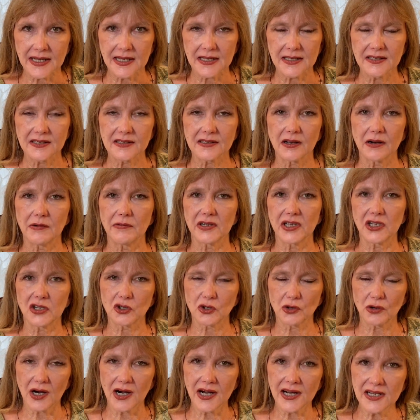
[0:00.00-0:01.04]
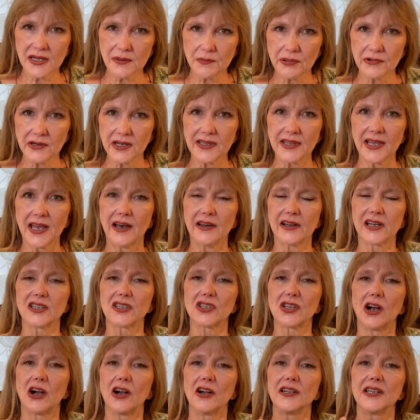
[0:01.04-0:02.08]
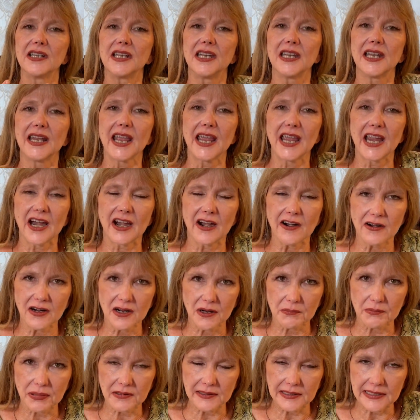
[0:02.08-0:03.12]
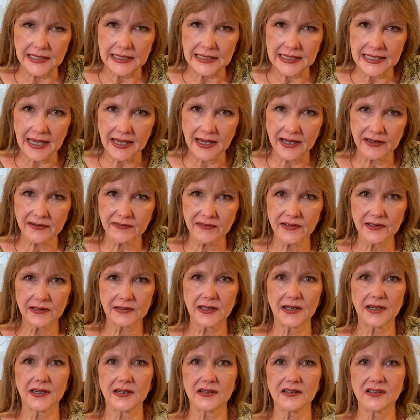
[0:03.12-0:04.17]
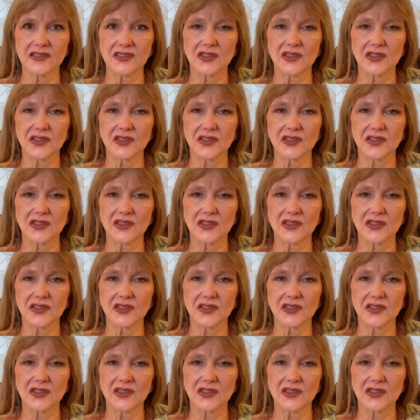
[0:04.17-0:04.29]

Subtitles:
So when you're trying to breathe out, it's hard to get air completely out of the lungs.